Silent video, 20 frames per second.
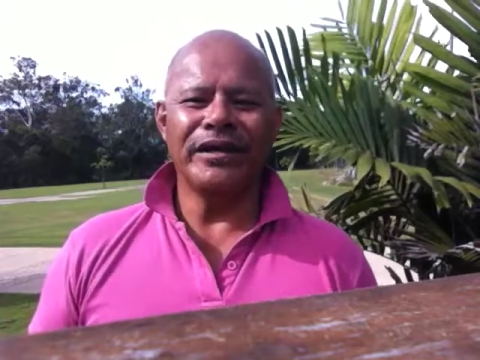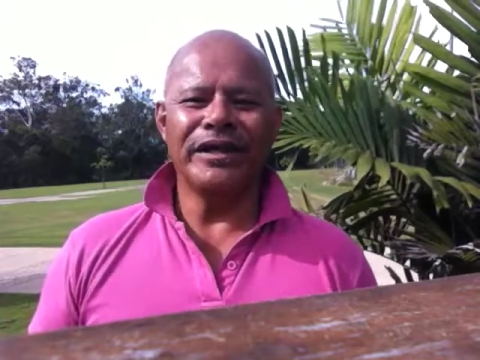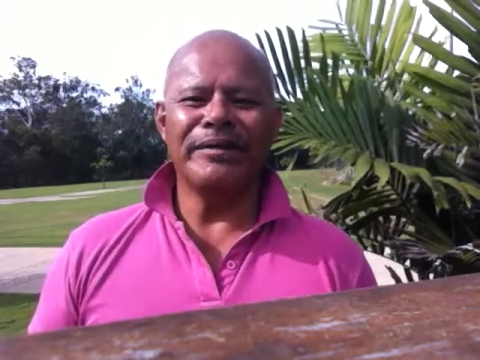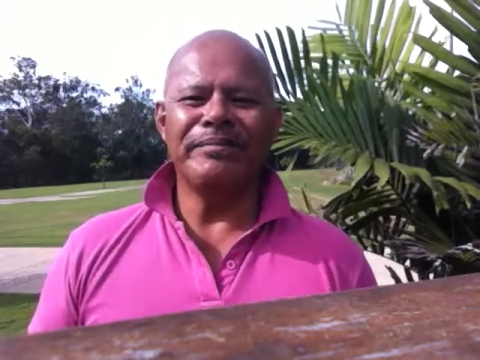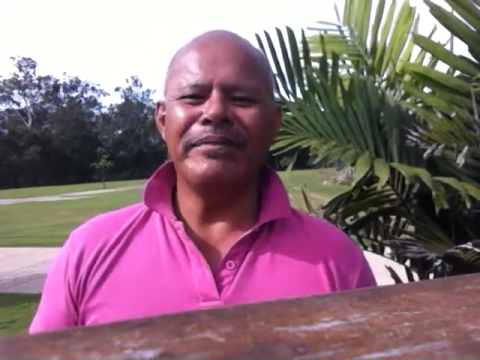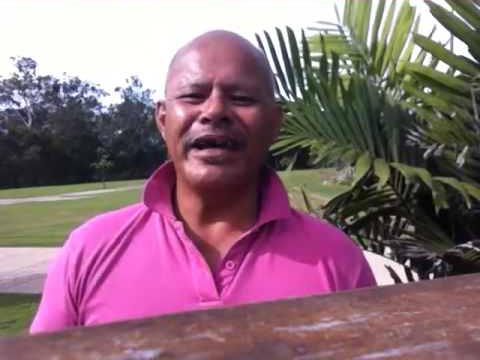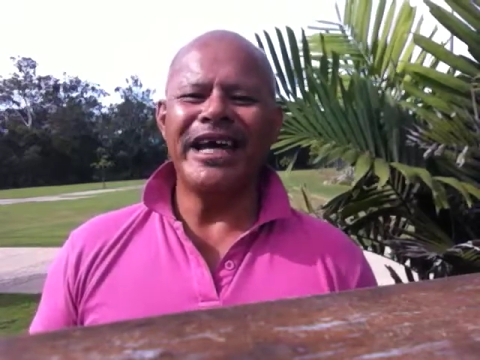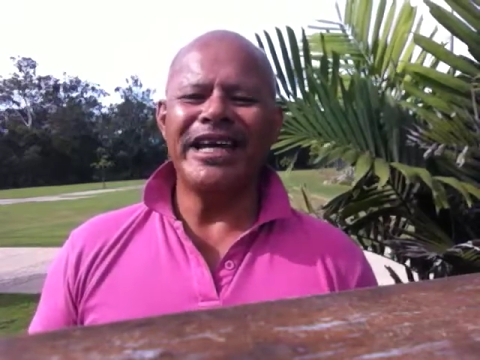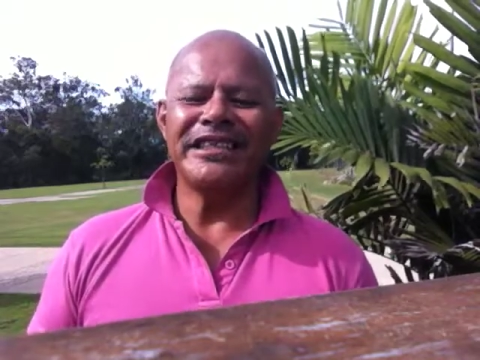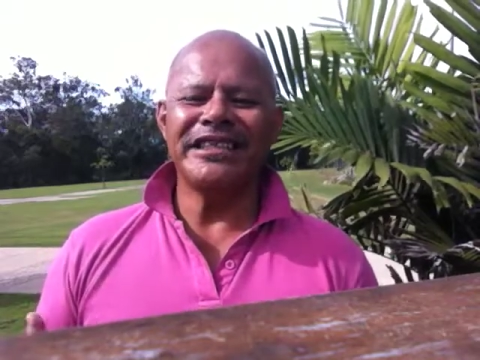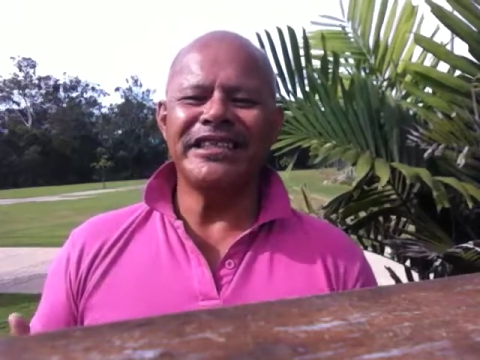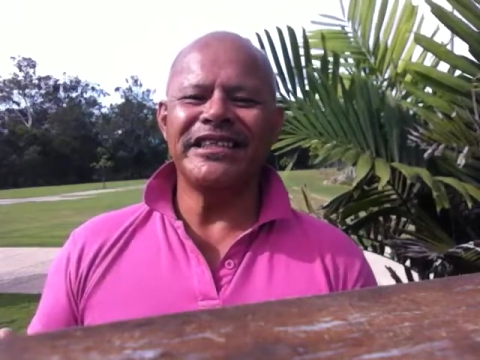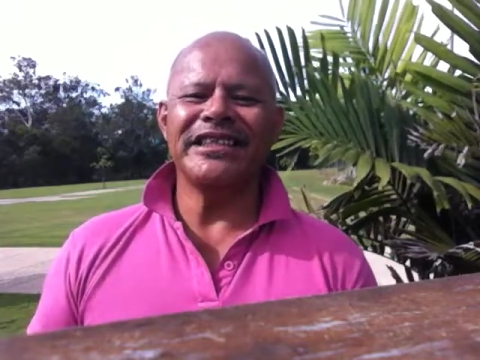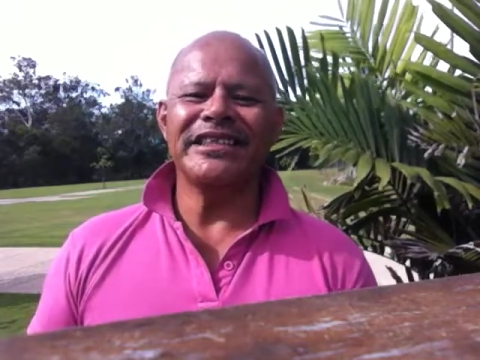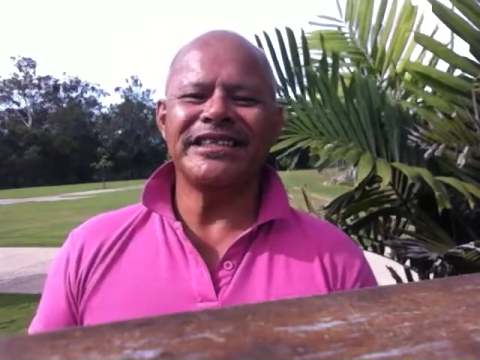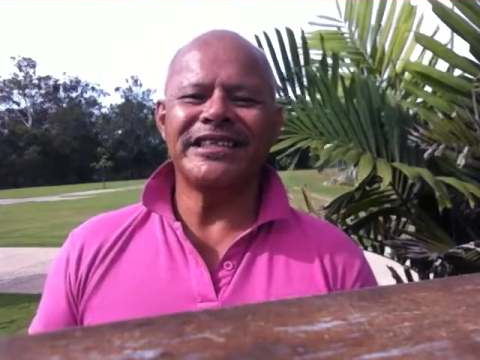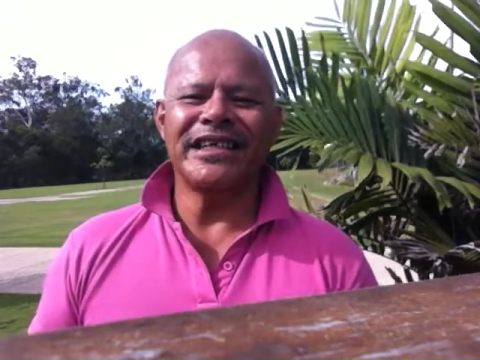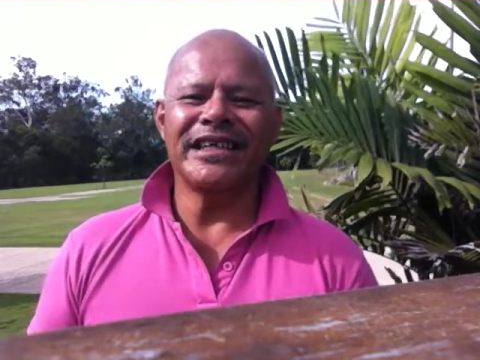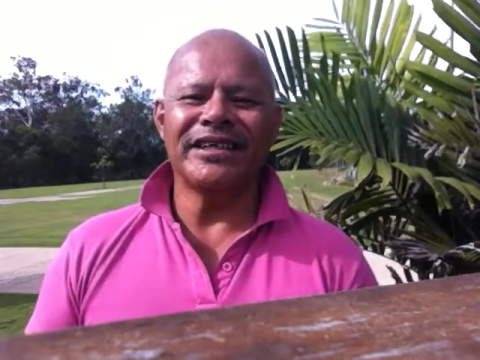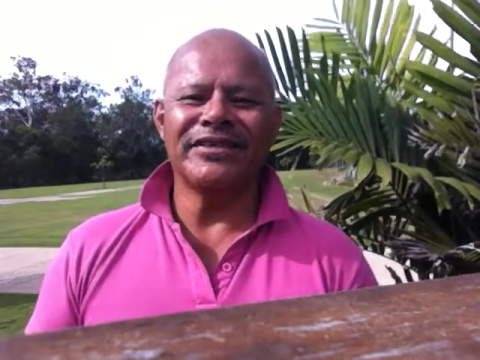Imagine
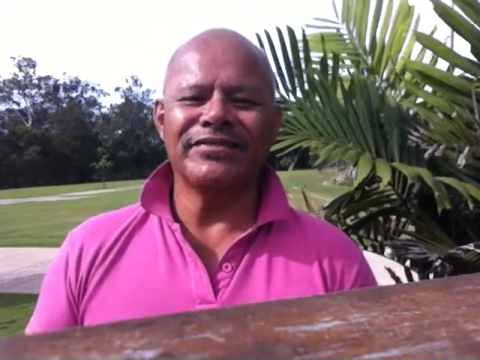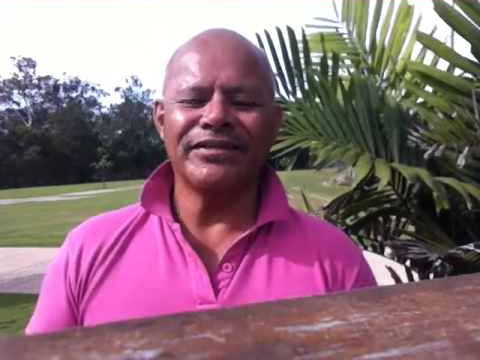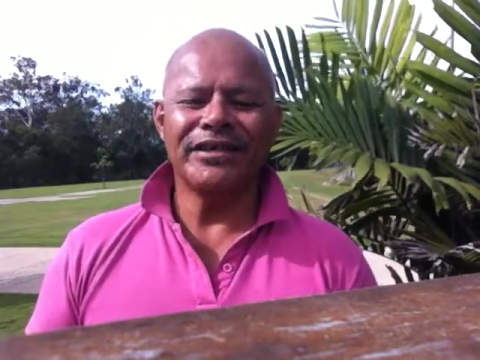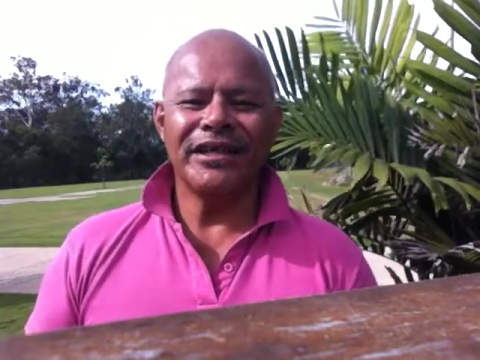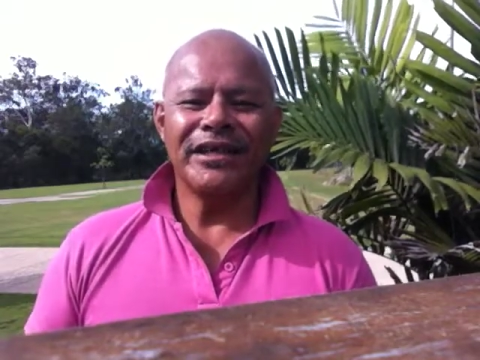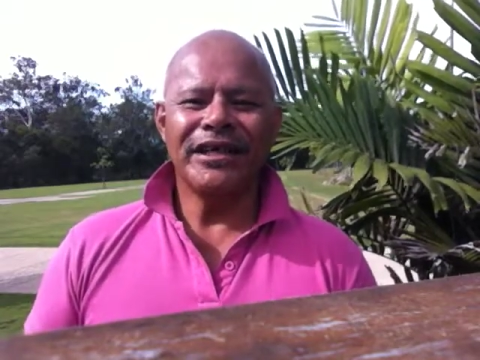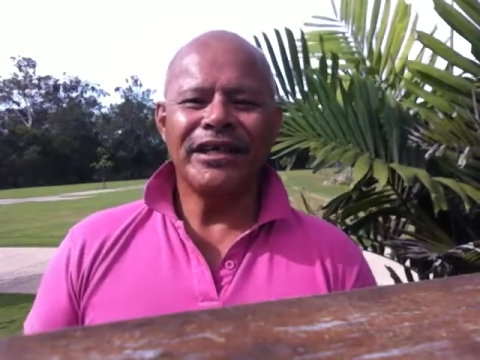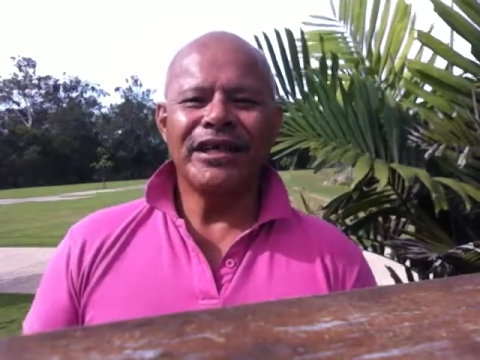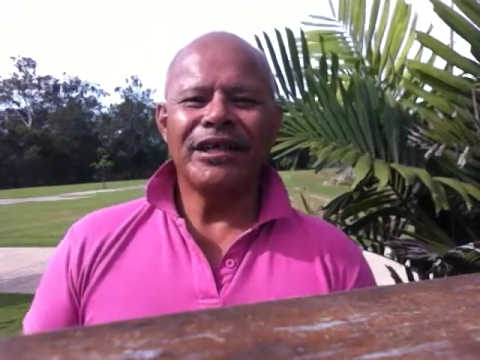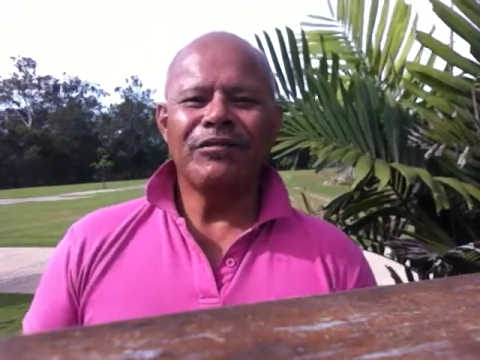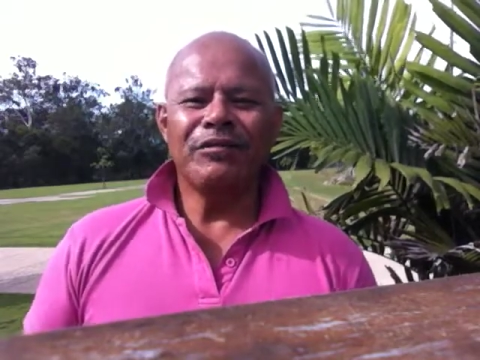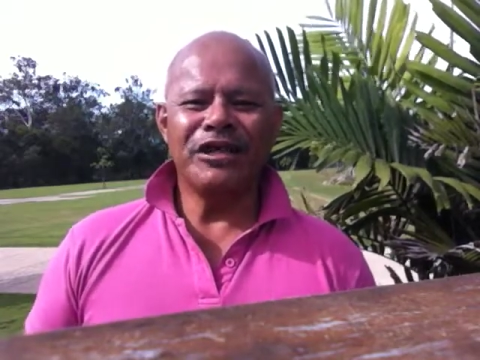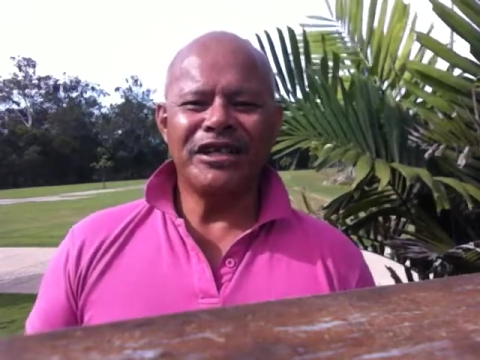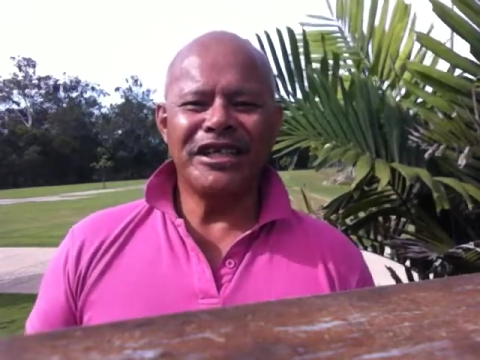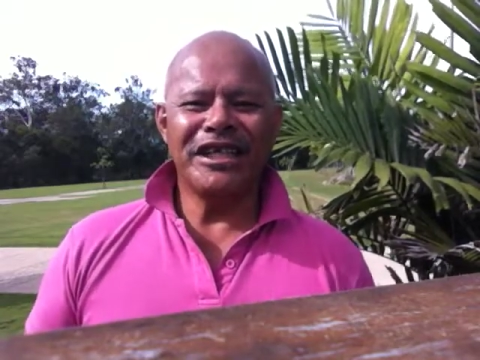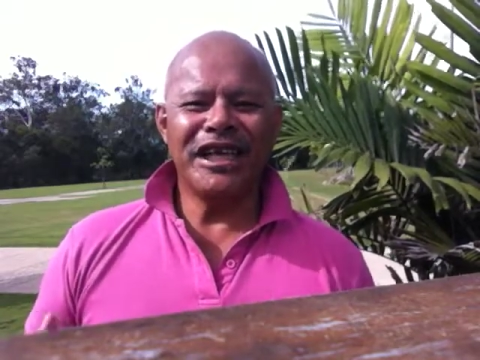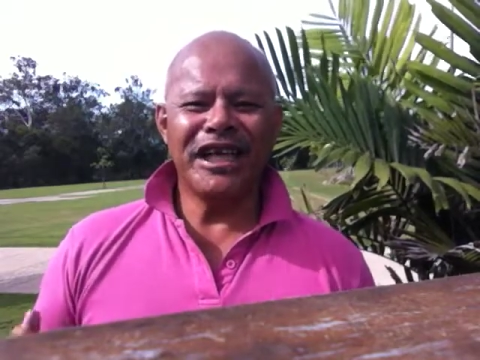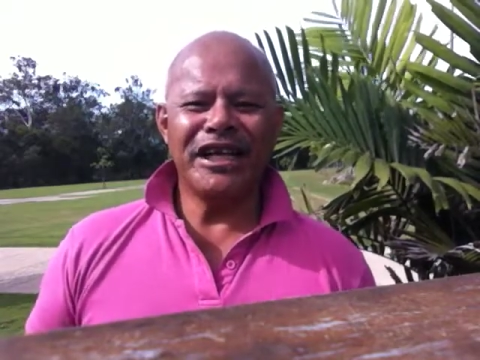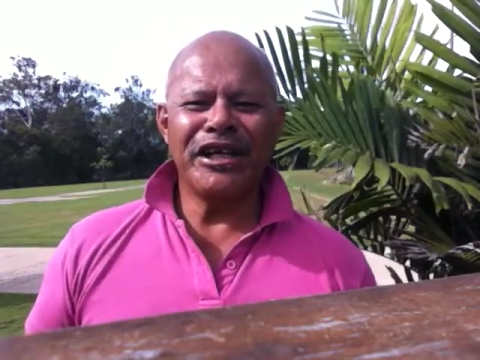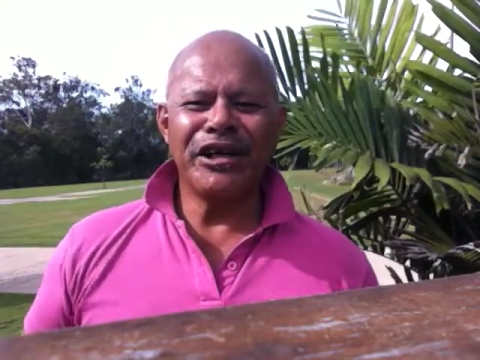yourself when
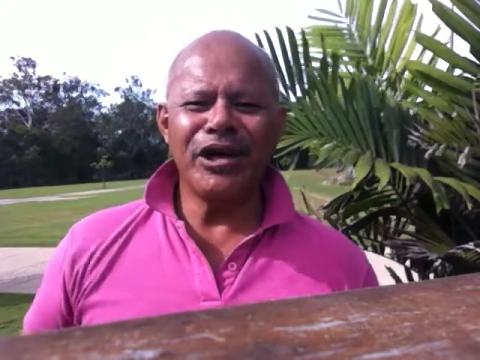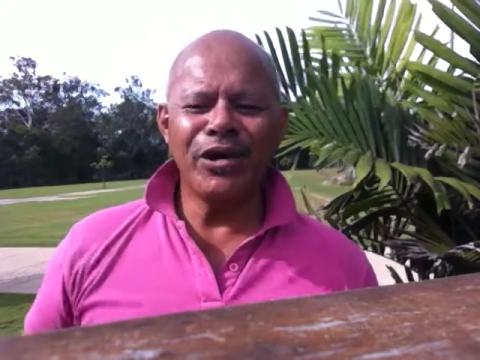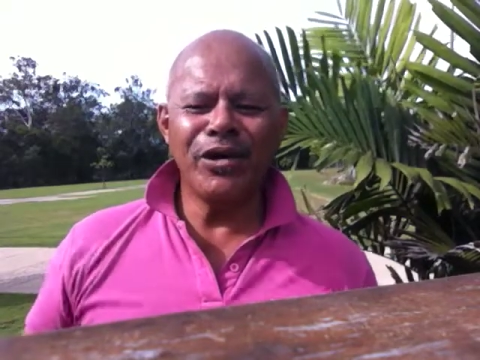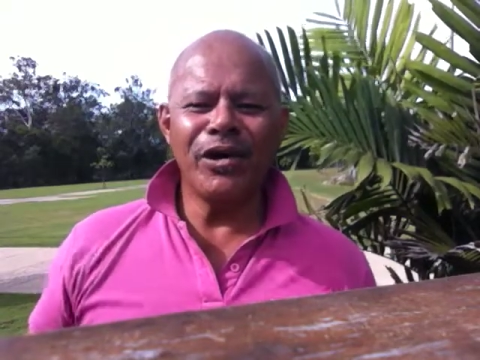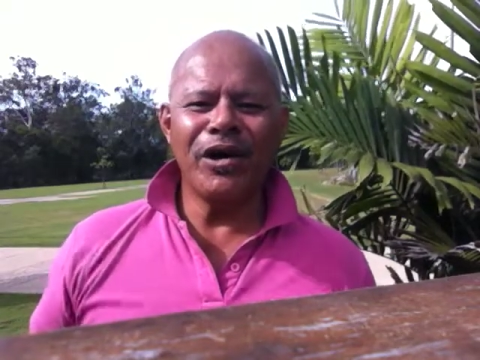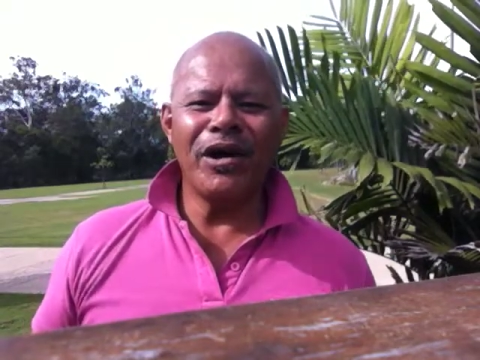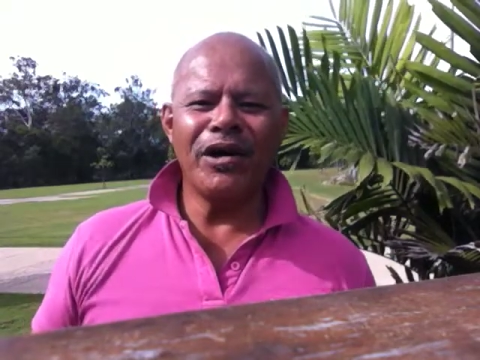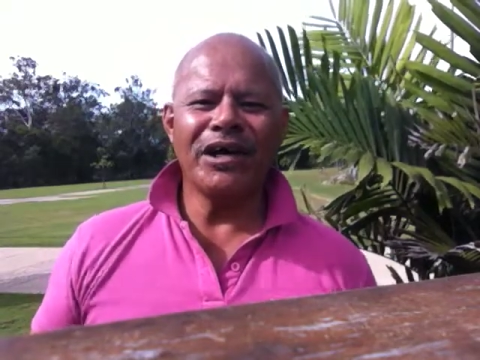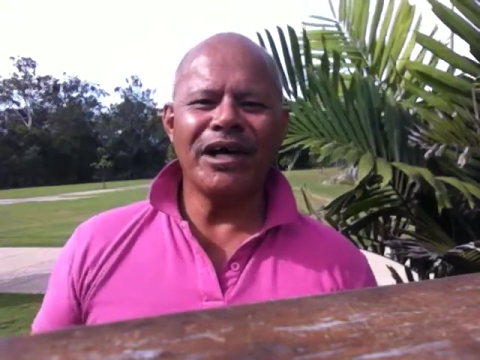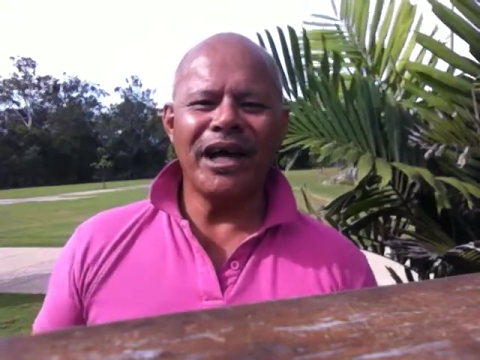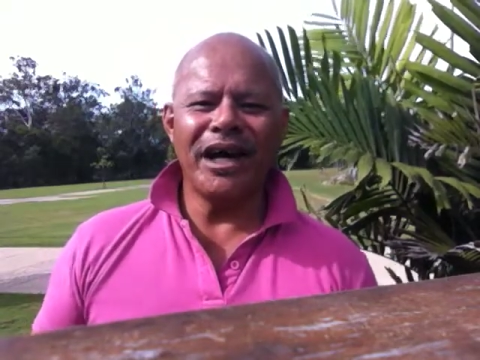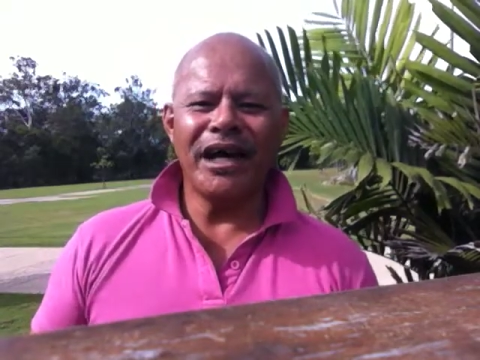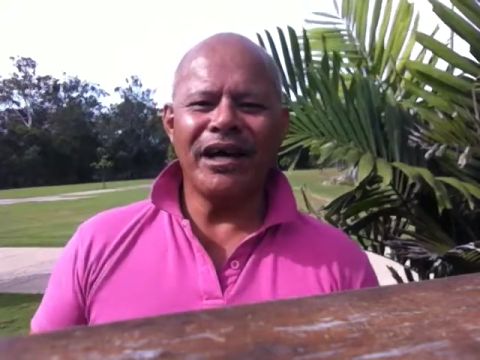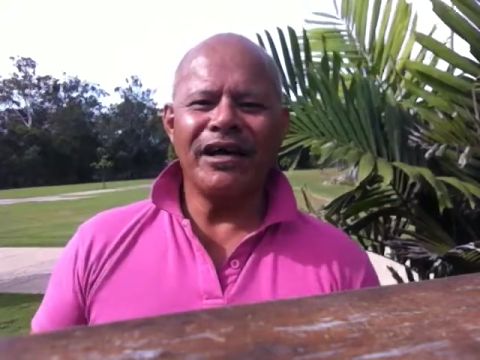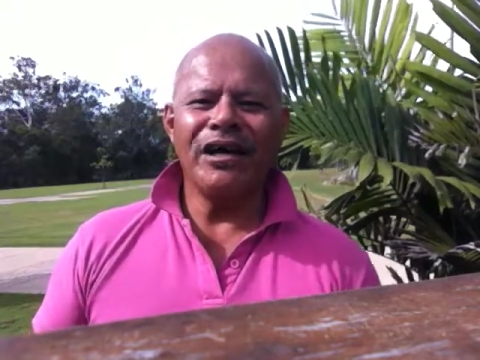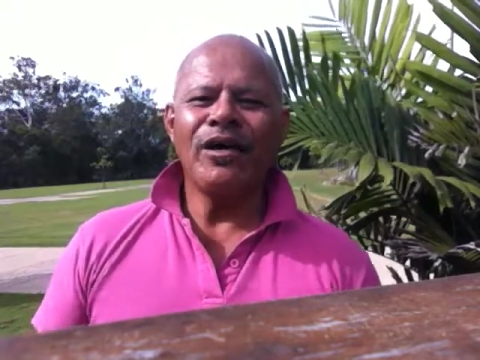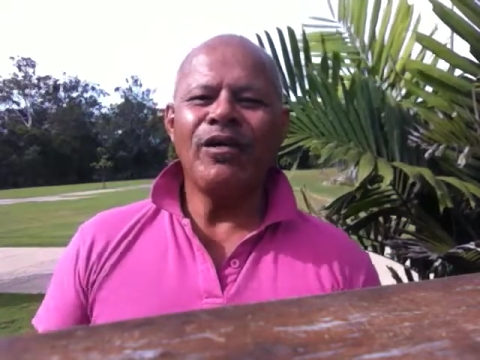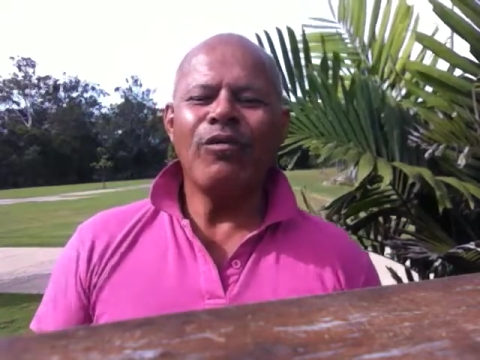you can no longer